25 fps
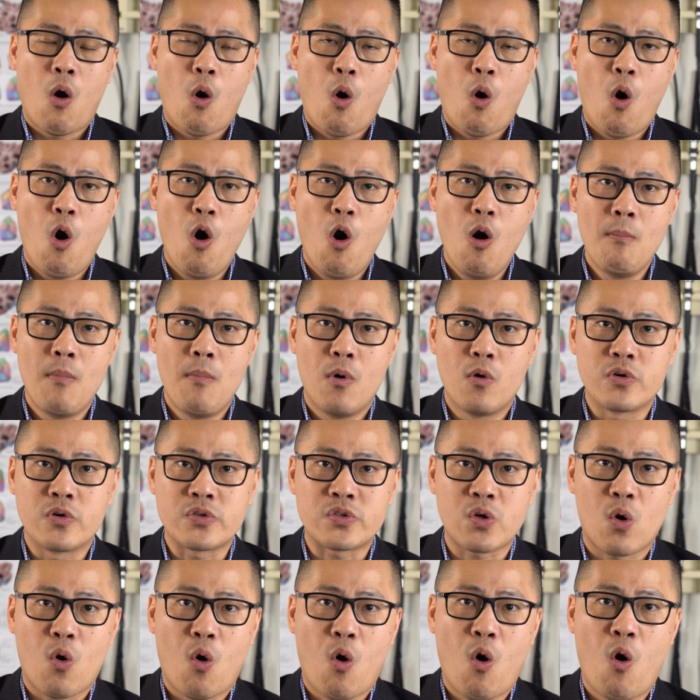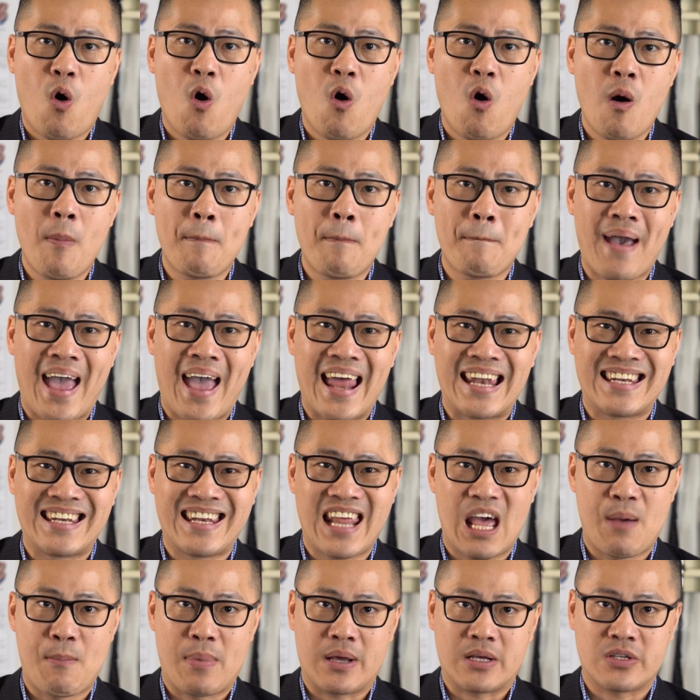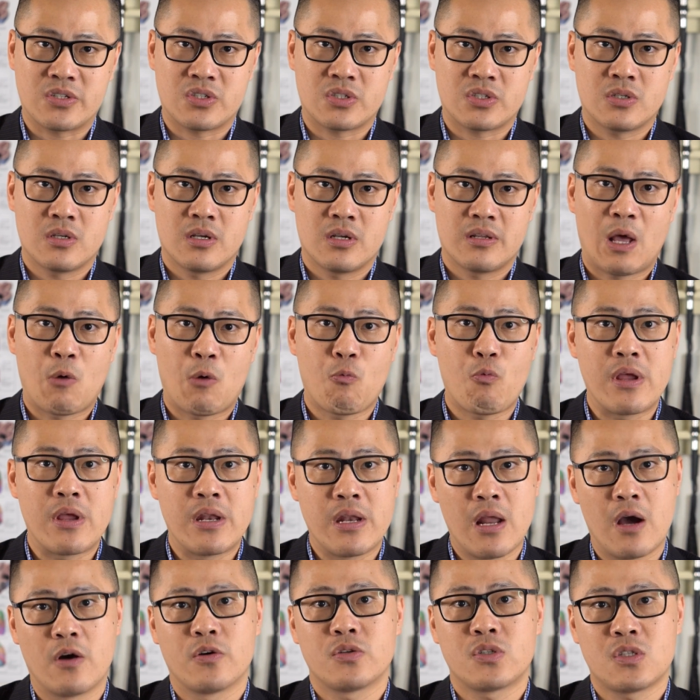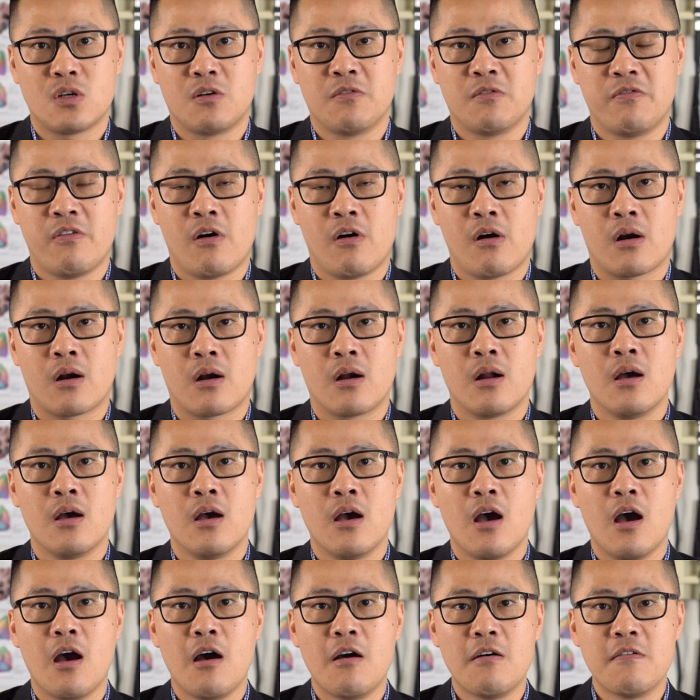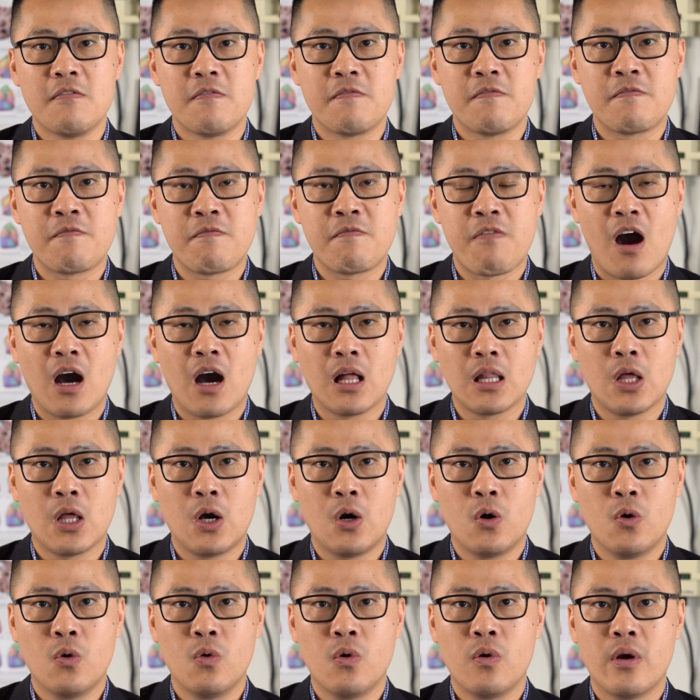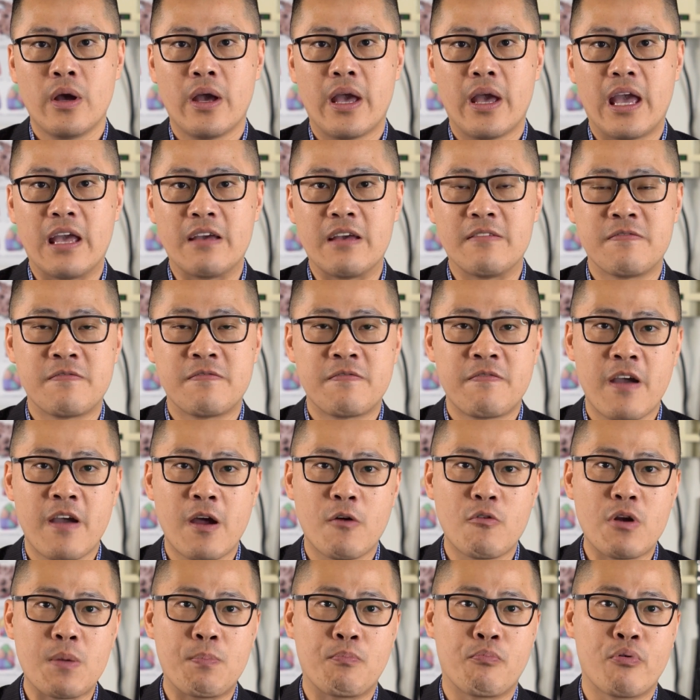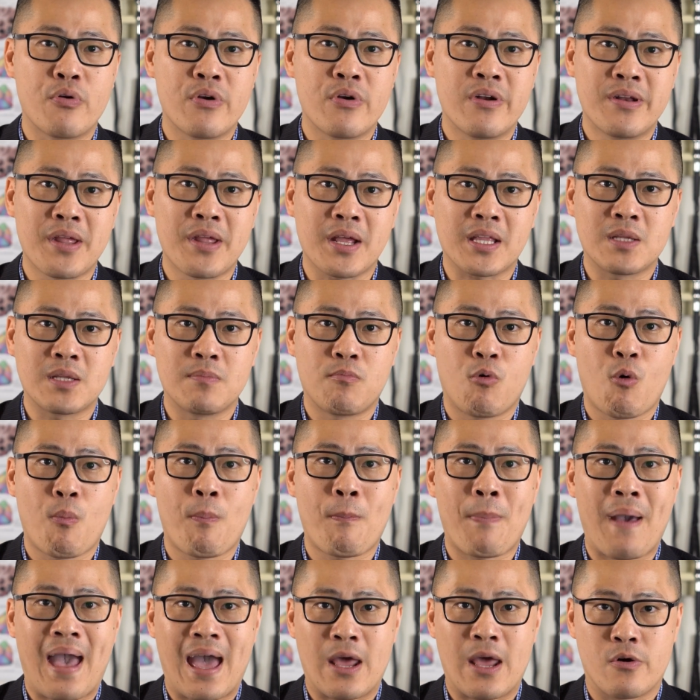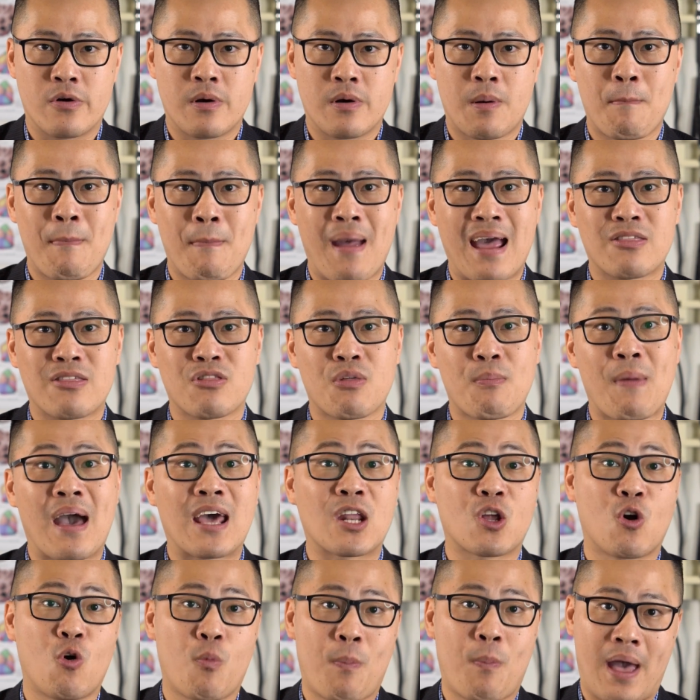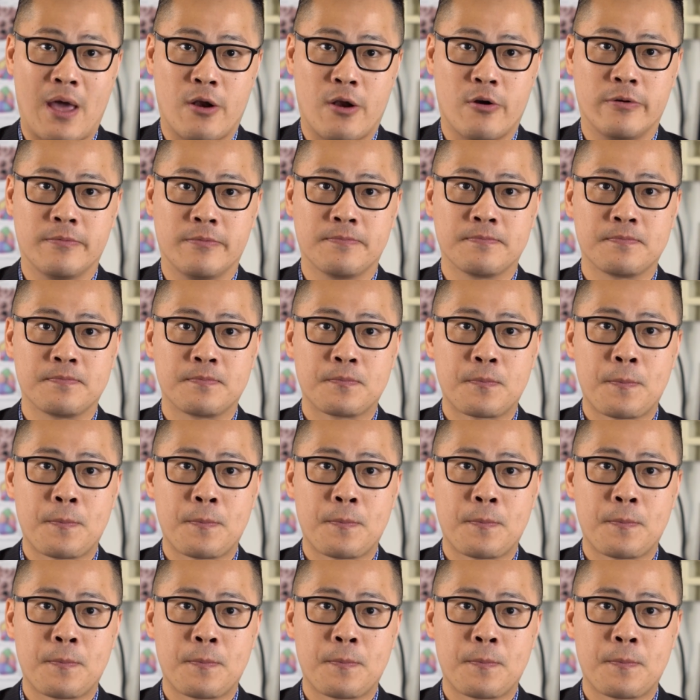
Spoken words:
almost all pandemics that we know so far follow a very predictable pattern, mathematical pattern.